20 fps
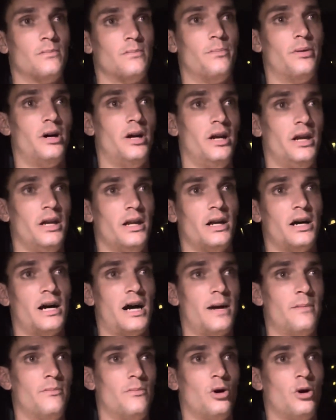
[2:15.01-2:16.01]
but
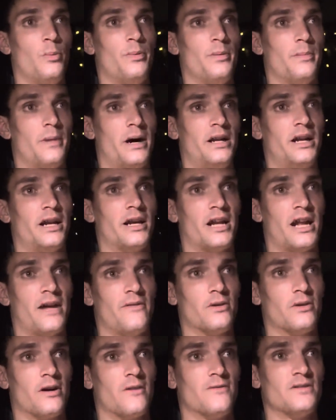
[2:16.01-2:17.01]
I'm open-minded. I can
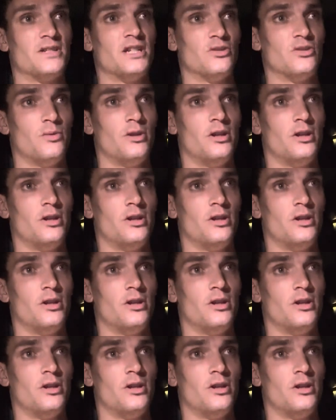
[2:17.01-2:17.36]
have a conversation